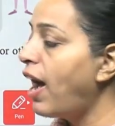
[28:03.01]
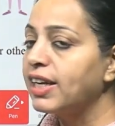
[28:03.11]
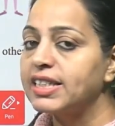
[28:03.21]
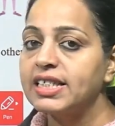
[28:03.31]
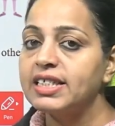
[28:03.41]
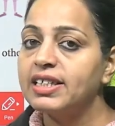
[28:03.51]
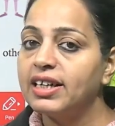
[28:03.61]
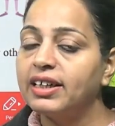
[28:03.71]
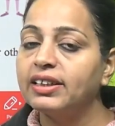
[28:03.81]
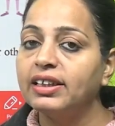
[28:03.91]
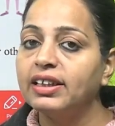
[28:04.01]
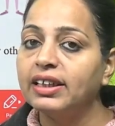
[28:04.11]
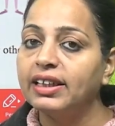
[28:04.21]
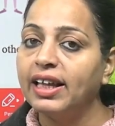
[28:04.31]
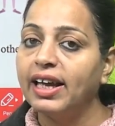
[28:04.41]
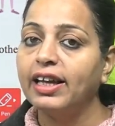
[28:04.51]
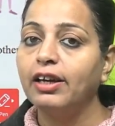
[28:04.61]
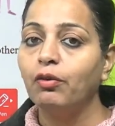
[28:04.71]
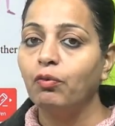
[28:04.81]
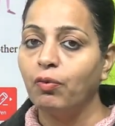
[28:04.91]
factor other
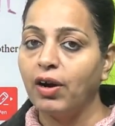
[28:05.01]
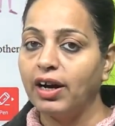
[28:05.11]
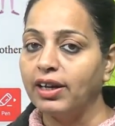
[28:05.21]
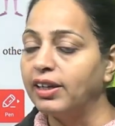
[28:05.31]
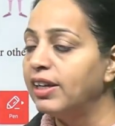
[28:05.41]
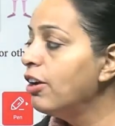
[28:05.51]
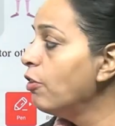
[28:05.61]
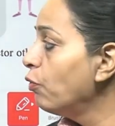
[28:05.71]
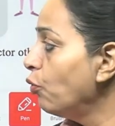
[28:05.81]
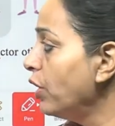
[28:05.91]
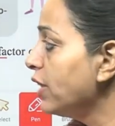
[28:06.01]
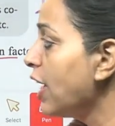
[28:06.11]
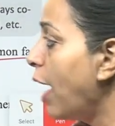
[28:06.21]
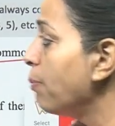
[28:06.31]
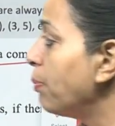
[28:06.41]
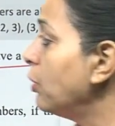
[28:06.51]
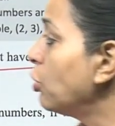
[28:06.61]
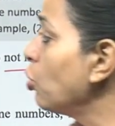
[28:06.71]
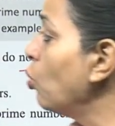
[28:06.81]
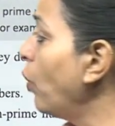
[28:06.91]
than 1. For
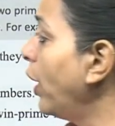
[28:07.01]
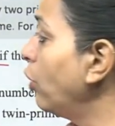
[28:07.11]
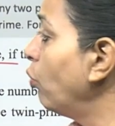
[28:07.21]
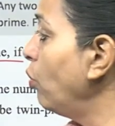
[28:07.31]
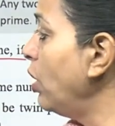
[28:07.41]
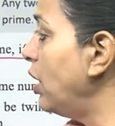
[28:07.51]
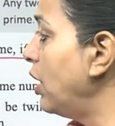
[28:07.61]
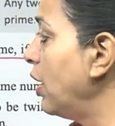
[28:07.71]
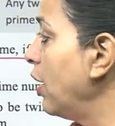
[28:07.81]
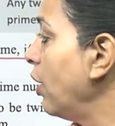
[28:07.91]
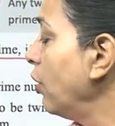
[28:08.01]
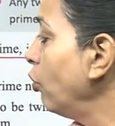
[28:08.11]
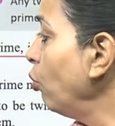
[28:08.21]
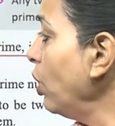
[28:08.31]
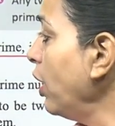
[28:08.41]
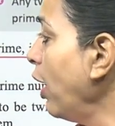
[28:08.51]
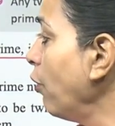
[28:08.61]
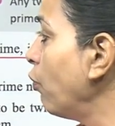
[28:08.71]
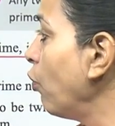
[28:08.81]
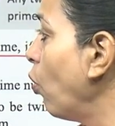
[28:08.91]
example, 2 and 3, 3
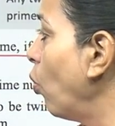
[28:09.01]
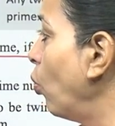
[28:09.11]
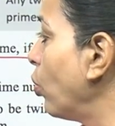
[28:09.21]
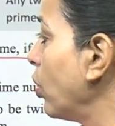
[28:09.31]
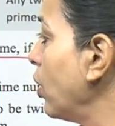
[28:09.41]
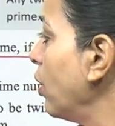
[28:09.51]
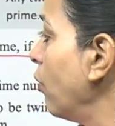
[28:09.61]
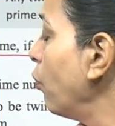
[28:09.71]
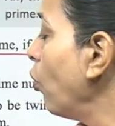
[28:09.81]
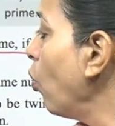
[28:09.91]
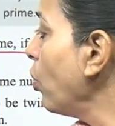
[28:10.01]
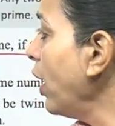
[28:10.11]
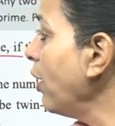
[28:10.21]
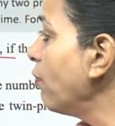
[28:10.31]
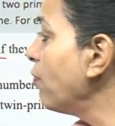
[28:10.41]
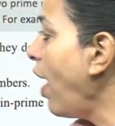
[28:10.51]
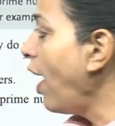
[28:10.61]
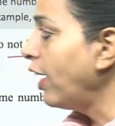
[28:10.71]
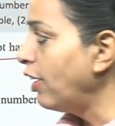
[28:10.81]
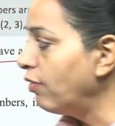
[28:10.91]
and 4, 4 and
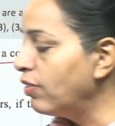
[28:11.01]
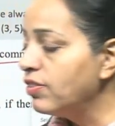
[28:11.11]
5.